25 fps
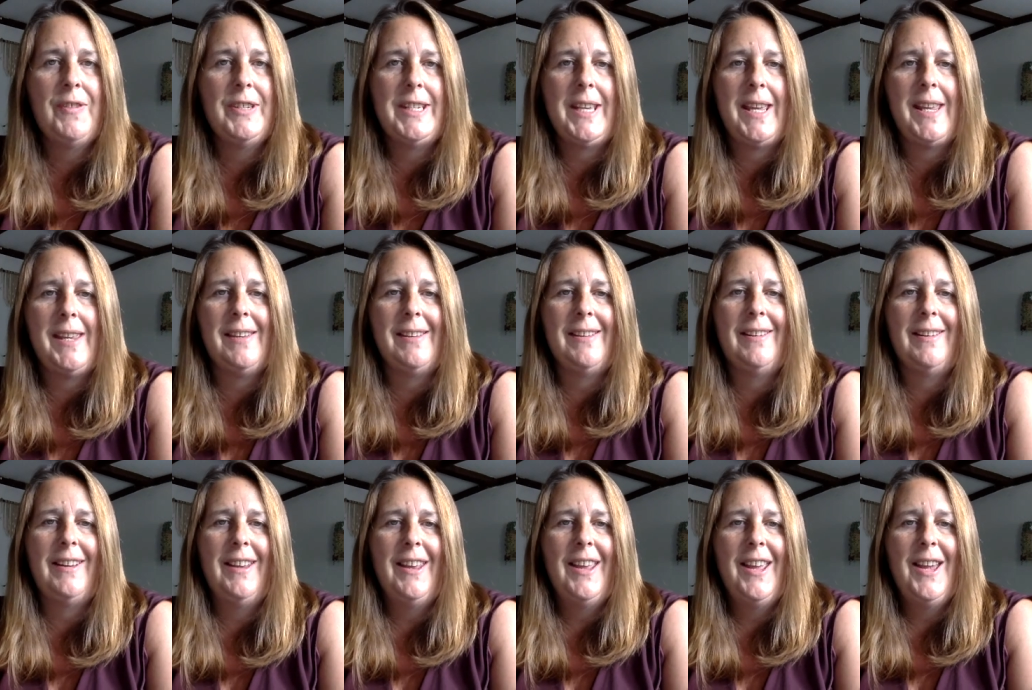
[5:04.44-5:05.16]

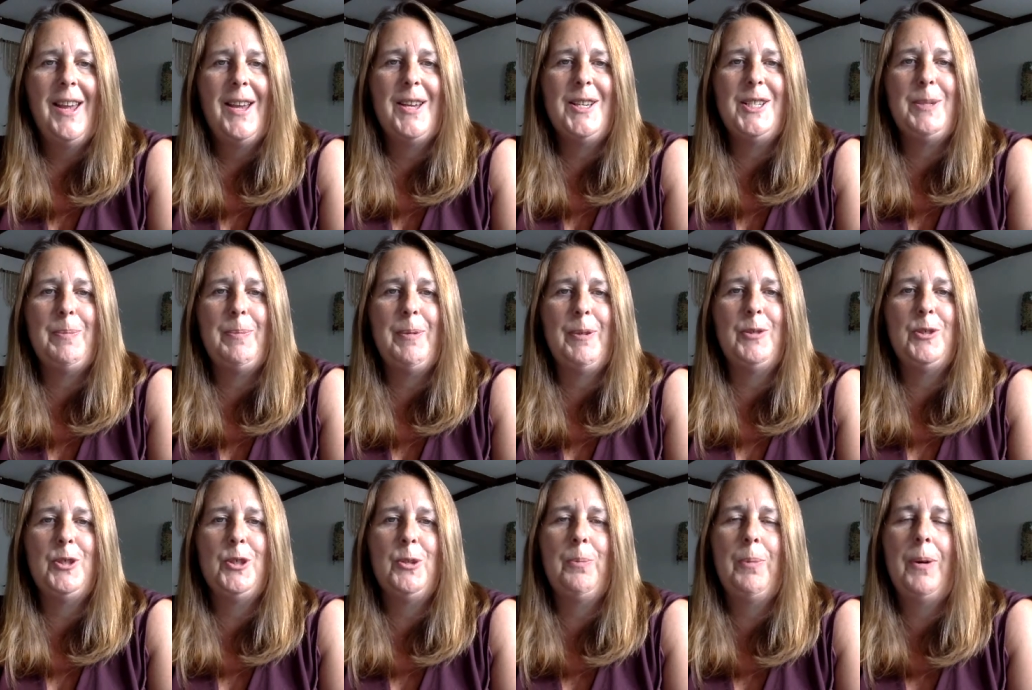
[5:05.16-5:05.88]
taken a
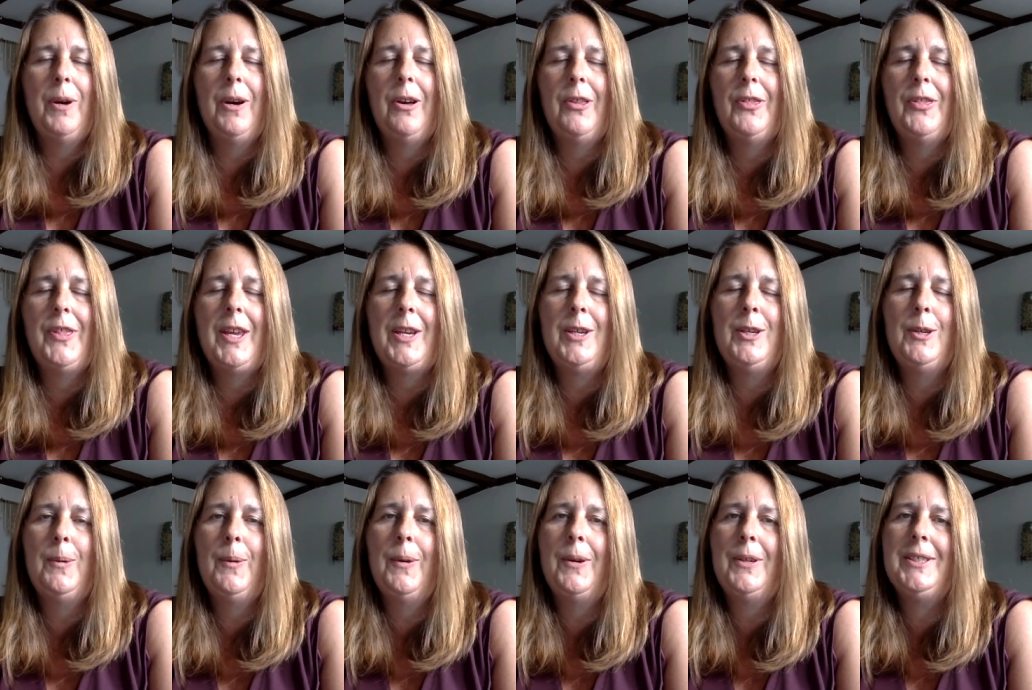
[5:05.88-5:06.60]
spiritual bath, then
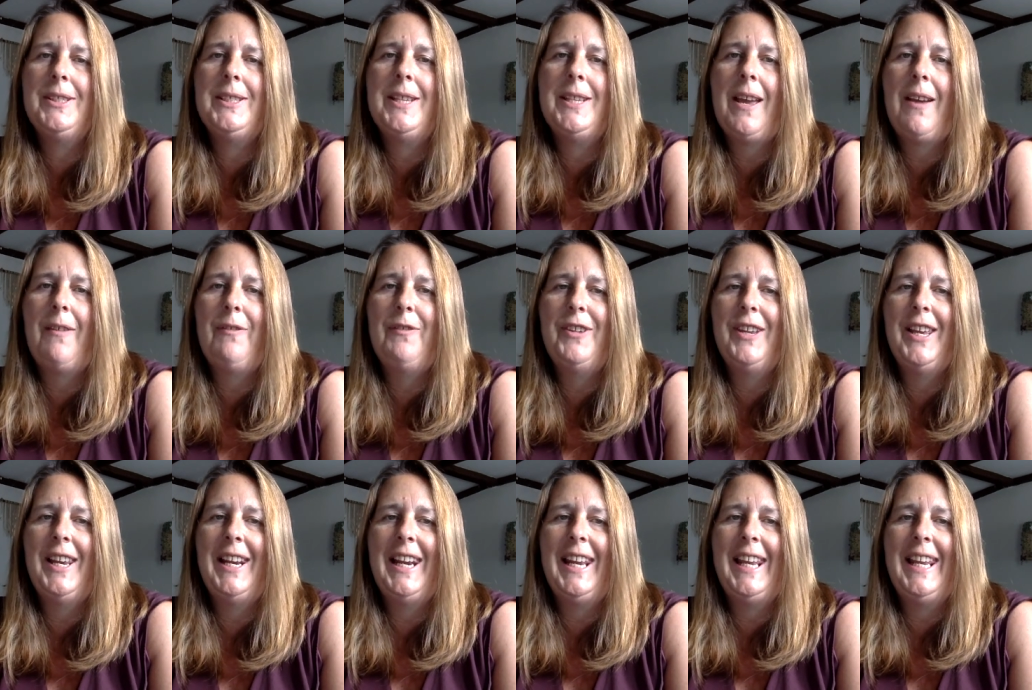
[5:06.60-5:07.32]
you are
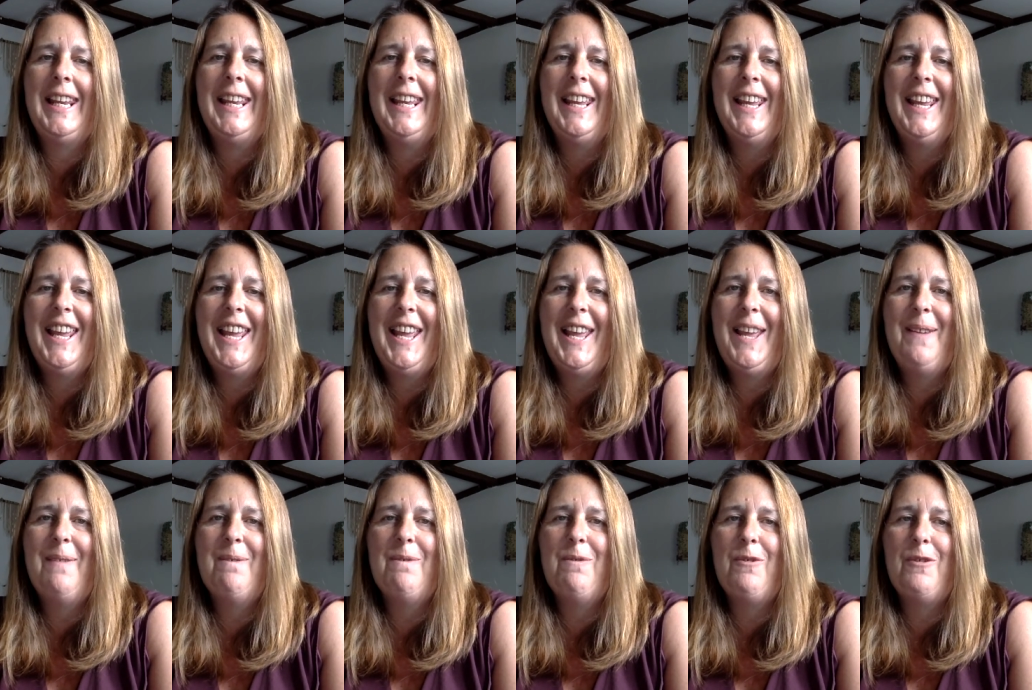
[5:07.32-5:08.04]
definitely
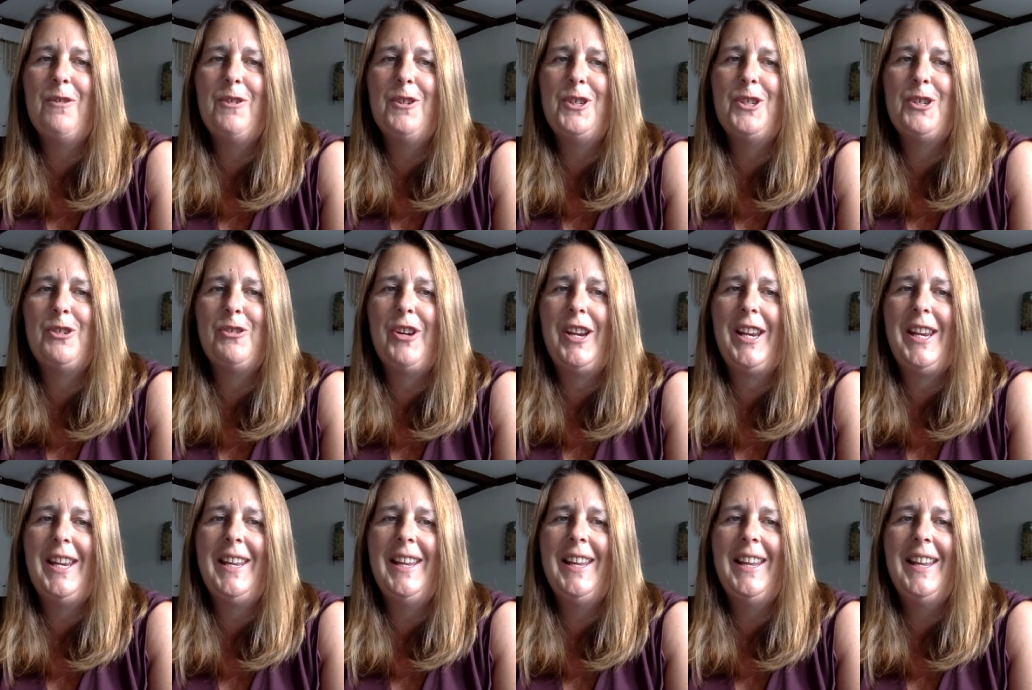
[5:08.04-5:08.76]
in for a
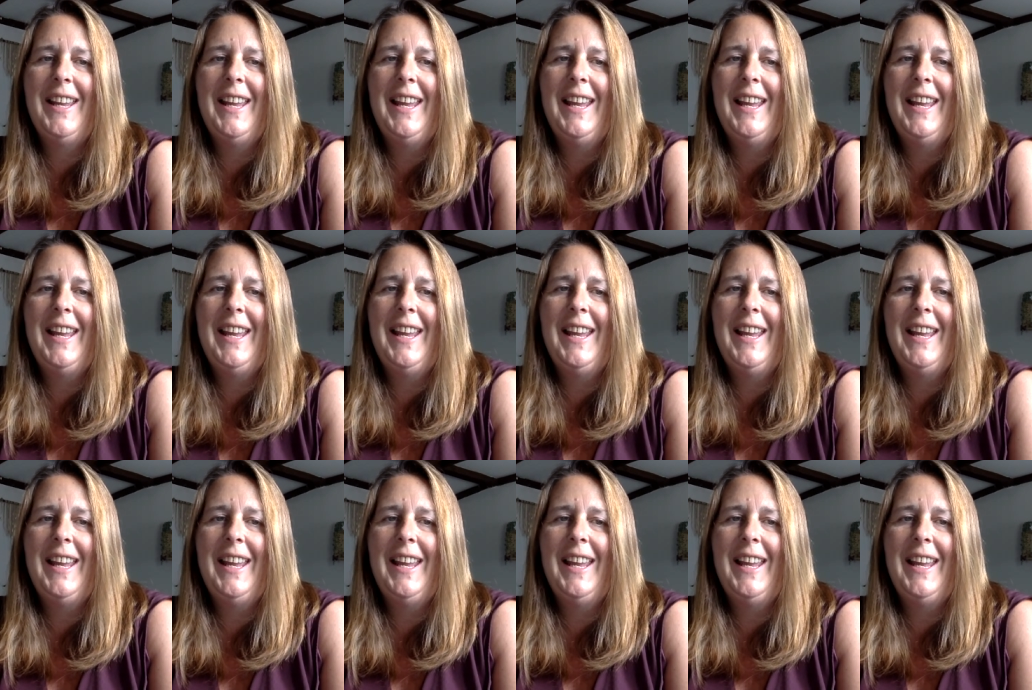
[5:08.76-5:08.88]
treat.